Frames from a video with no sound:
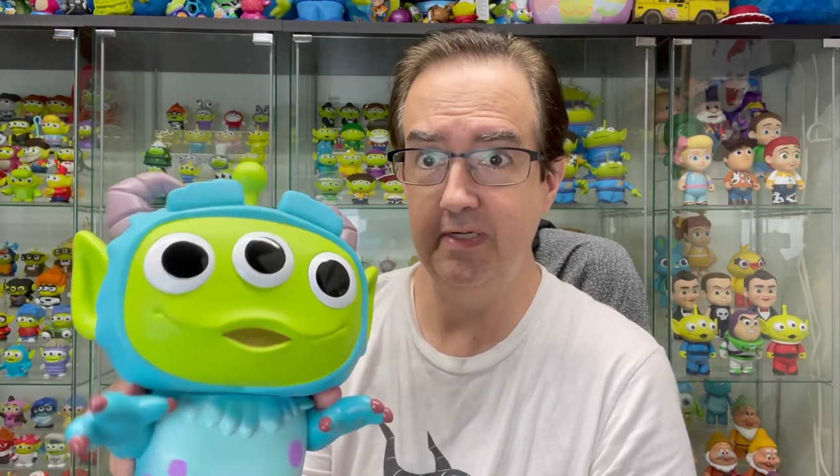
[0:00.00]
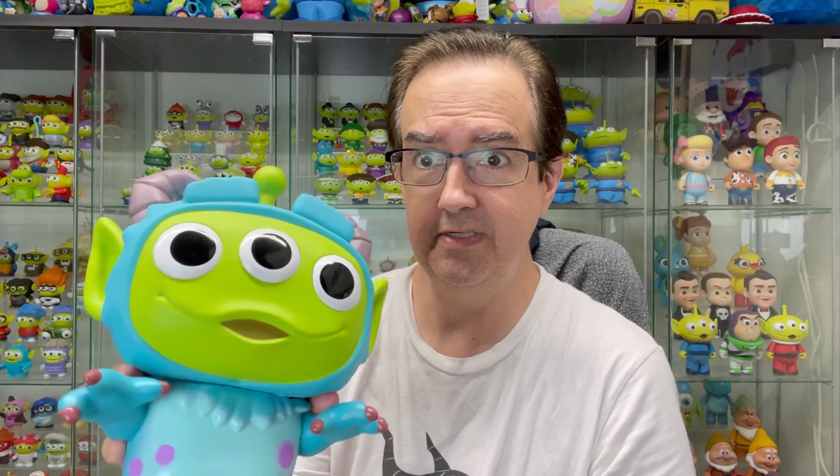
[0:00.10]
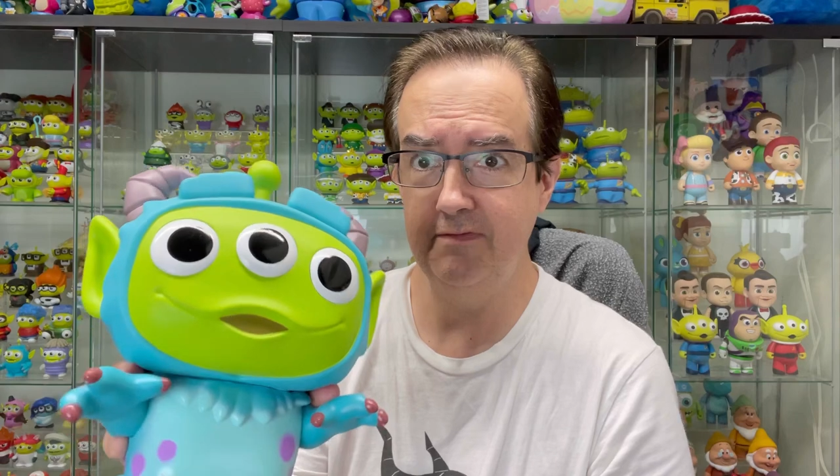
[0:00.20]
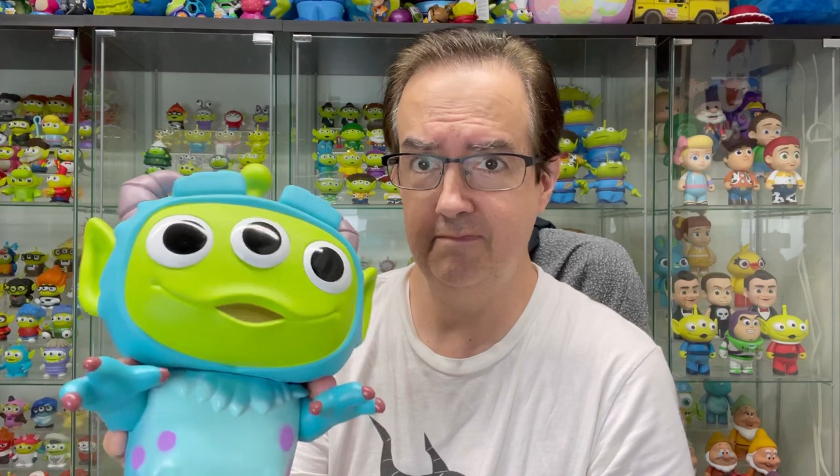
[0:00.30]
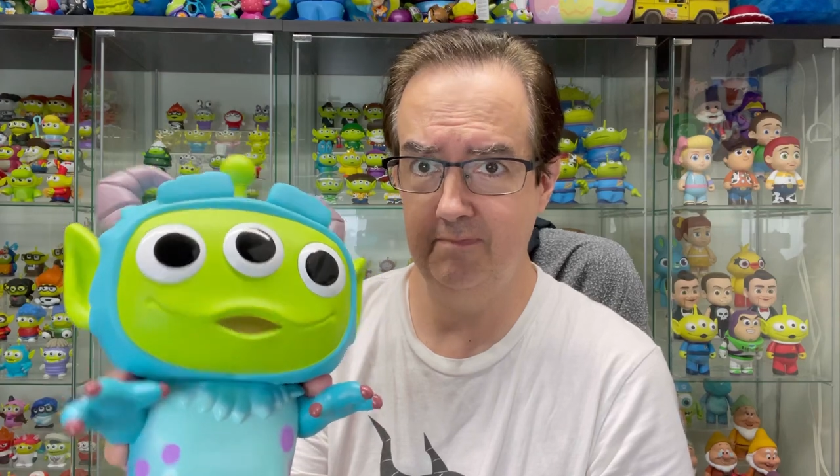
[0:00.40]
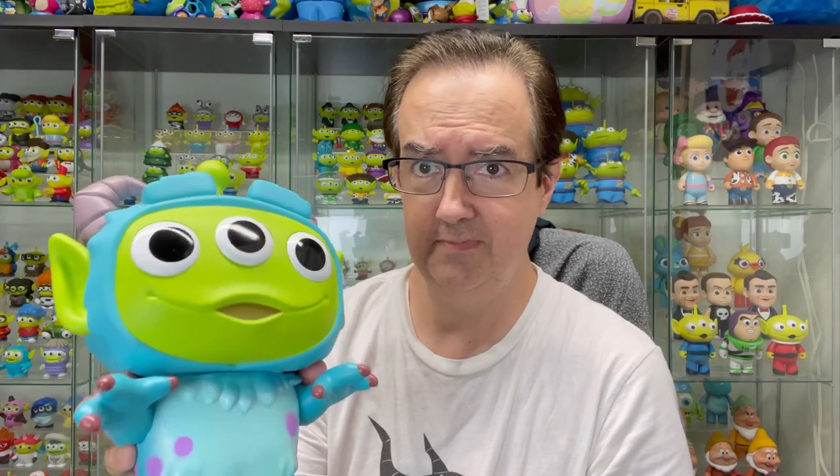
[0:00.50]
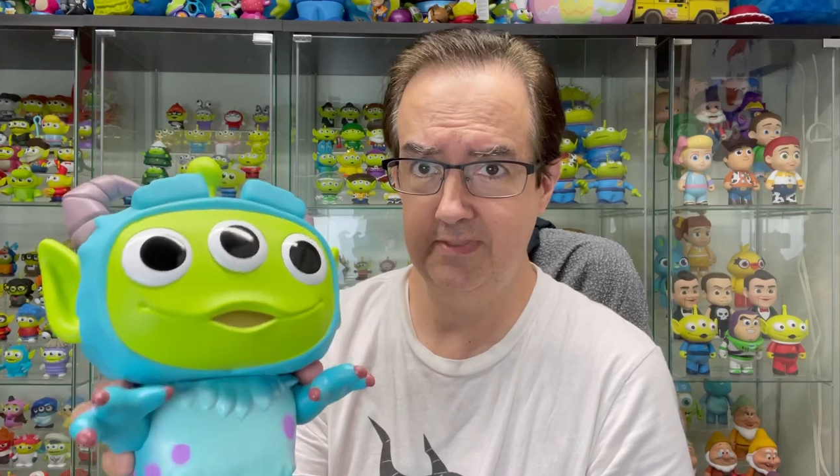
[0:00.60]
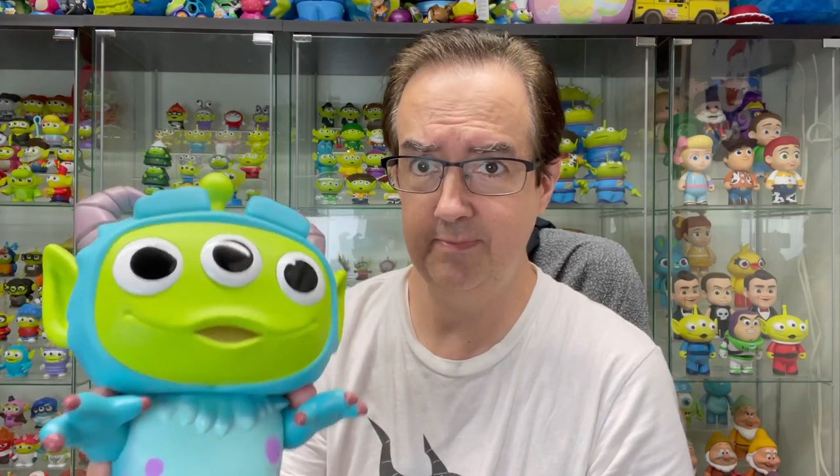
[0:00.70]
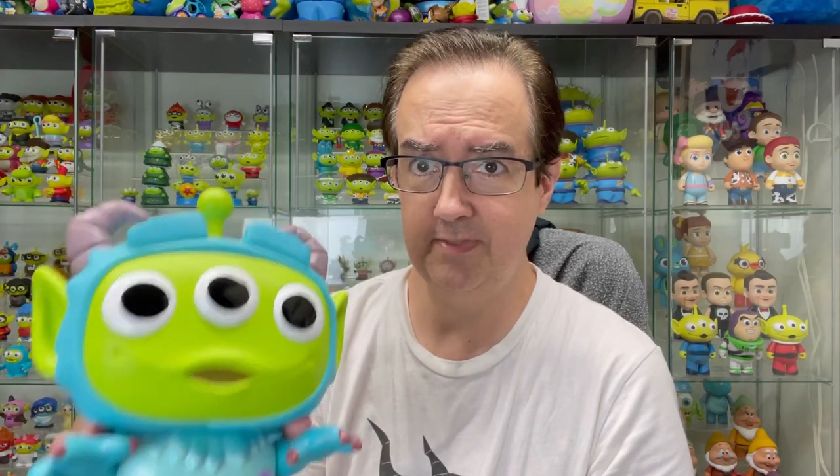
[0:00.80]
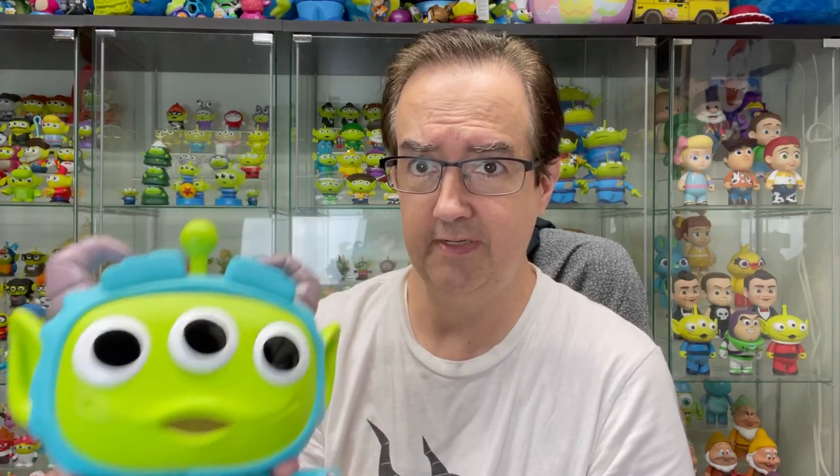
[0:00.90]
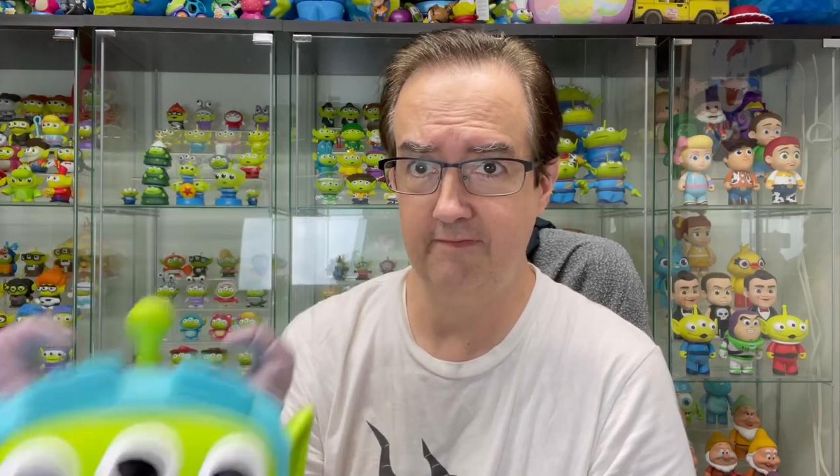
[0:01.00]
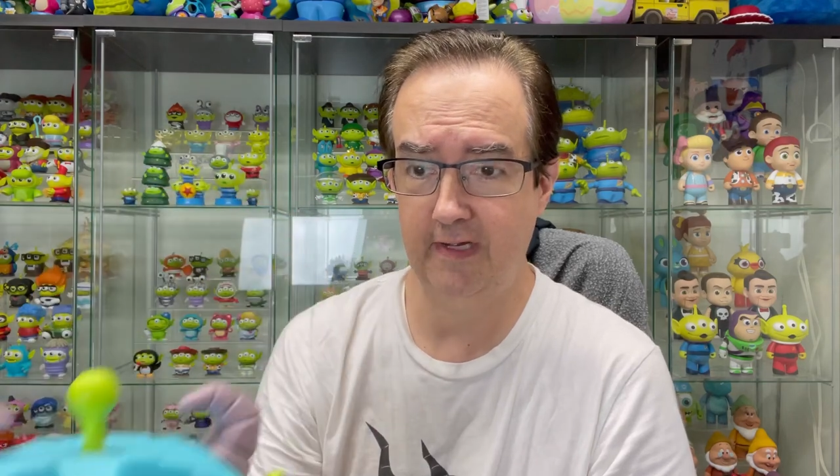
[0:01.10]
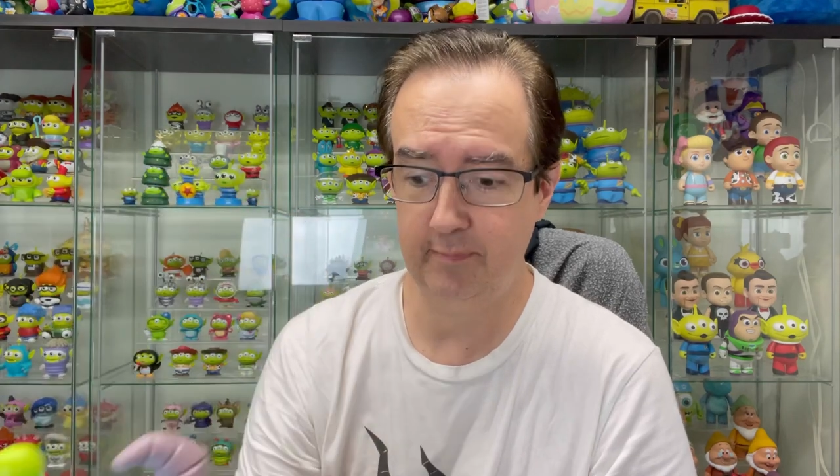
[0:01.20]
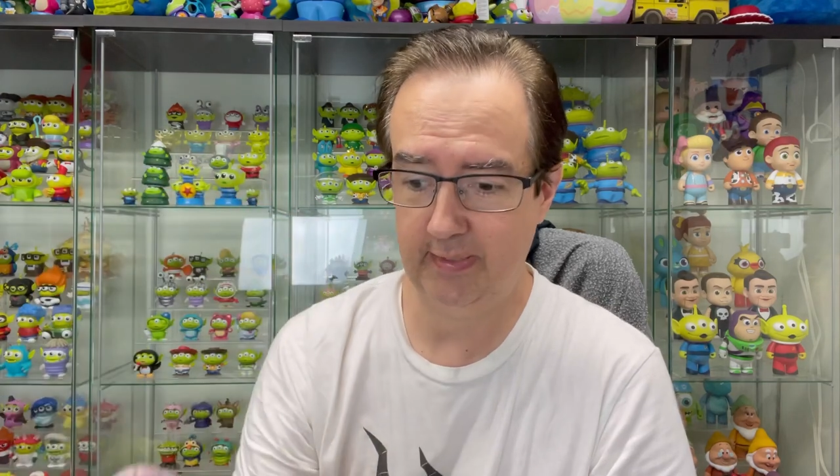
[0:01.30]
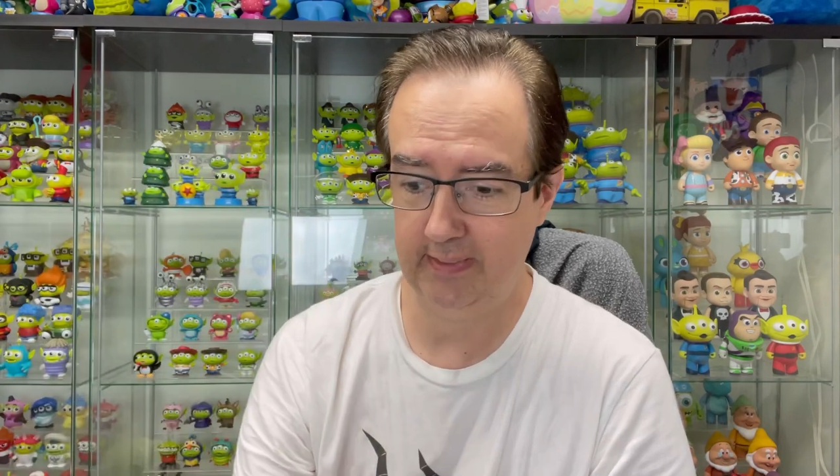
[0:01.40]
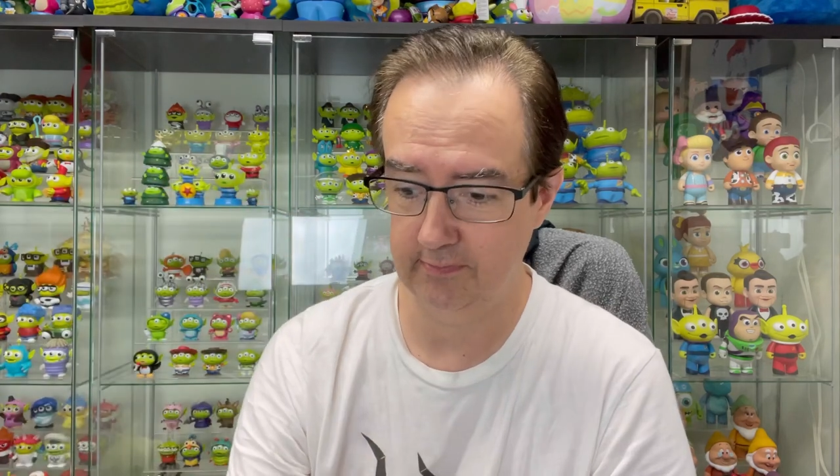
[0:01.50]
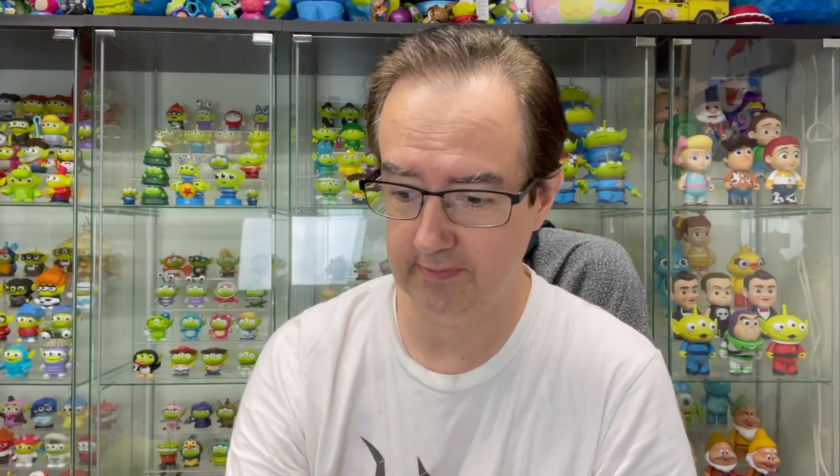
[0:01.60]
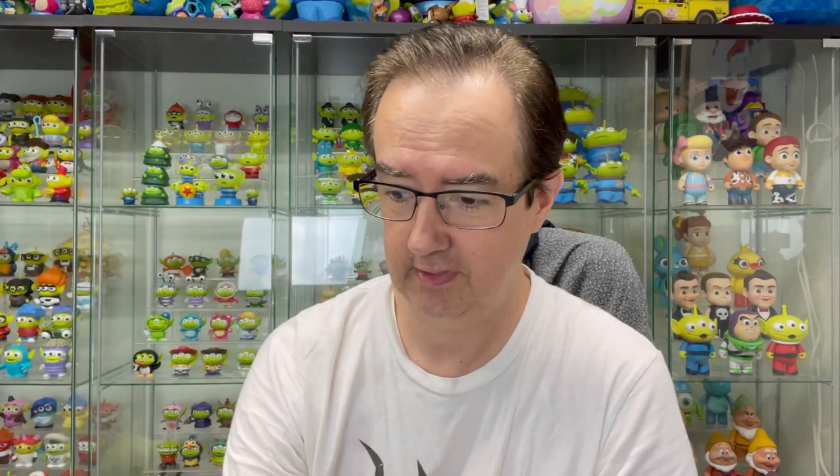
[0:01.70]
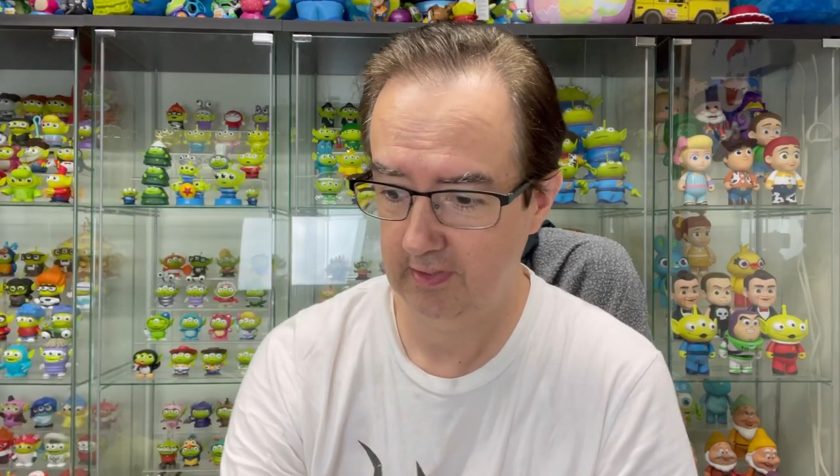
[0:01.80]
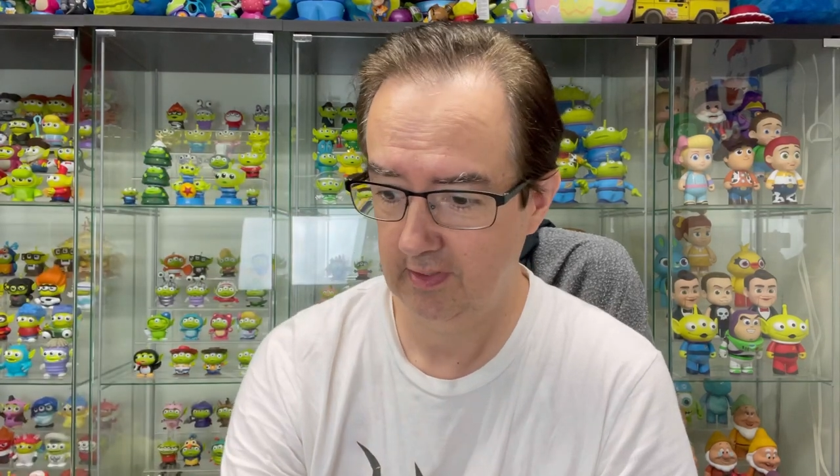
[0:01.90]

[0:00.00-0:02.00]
at least seems like five pounds.